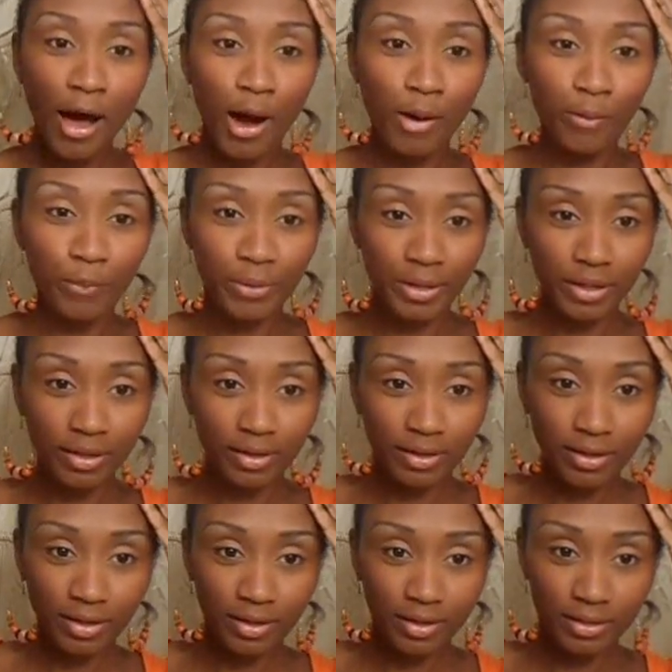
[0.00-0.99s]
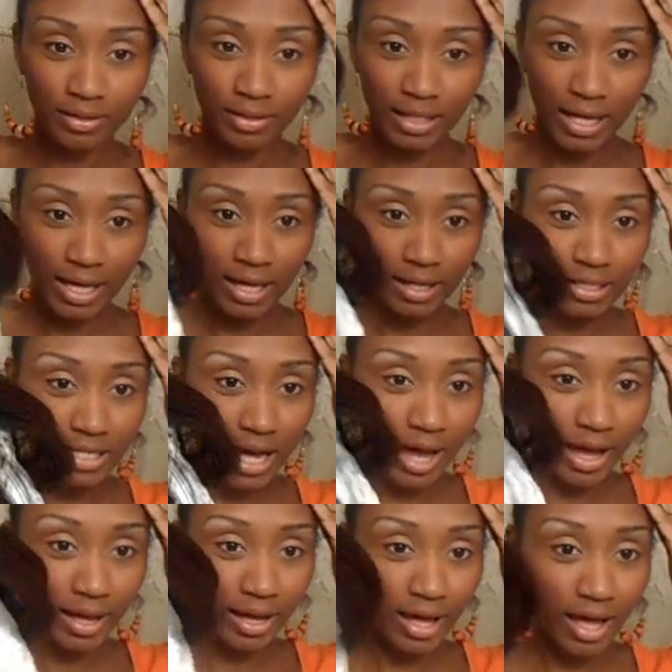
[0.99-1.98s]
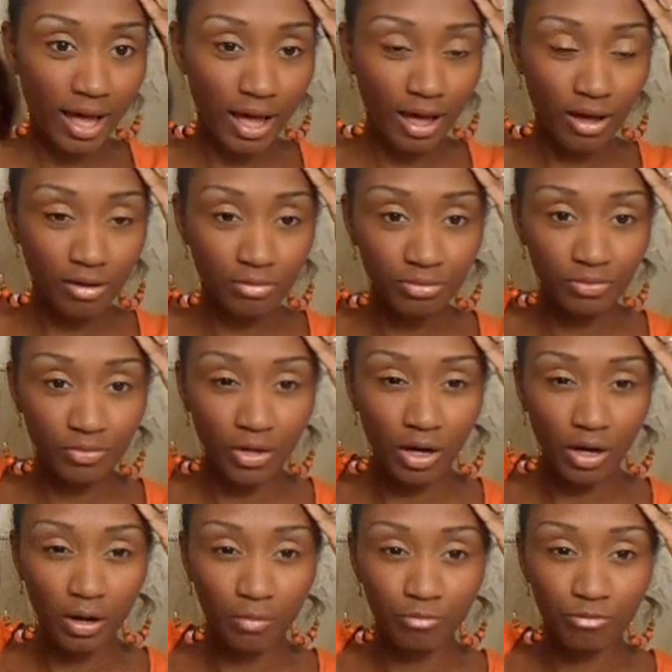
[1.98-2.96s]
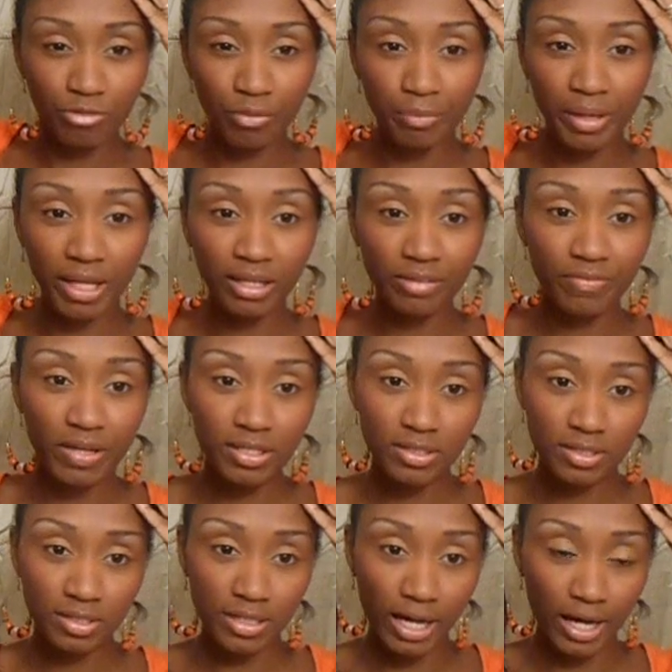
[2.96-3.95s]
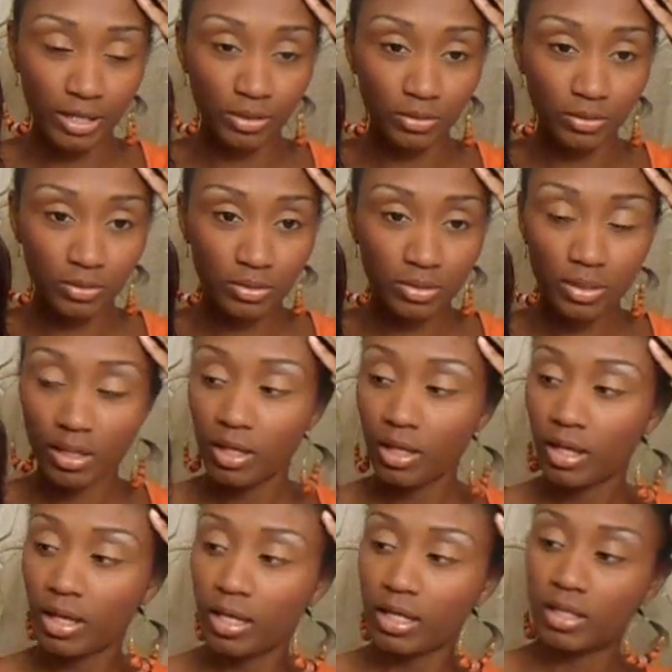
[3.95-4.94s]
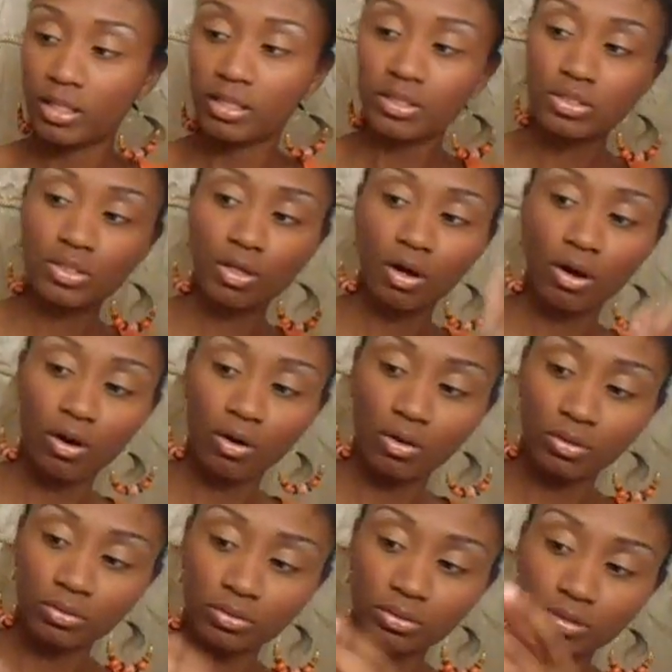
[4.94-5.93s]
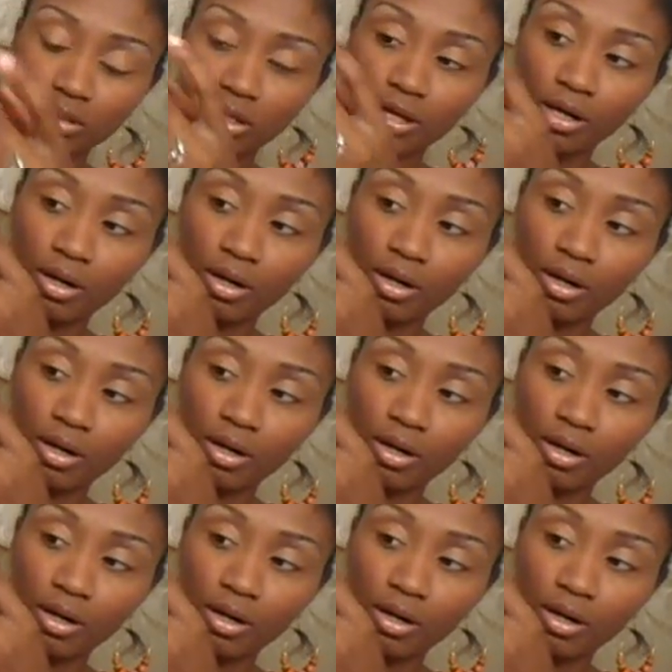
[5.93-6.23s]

A wig that I have from Elevate Styles. It is called